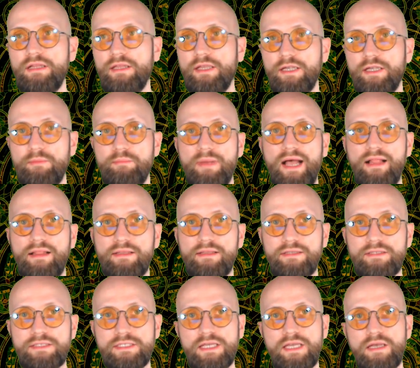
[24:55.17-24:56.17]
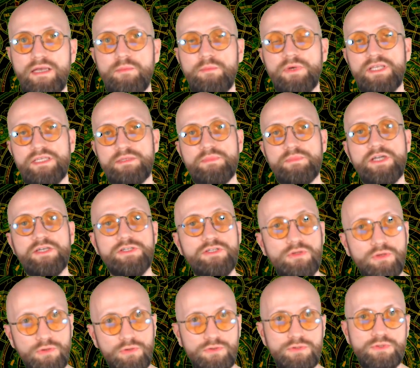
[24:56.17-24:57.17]
like balance, but as mentioned,
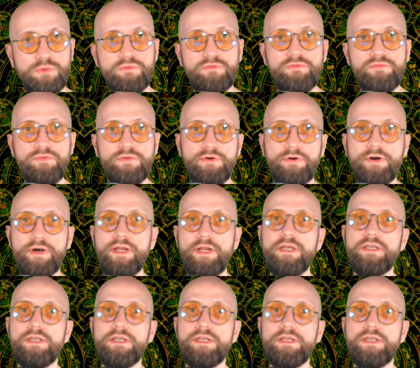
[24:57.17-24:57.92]
also fear.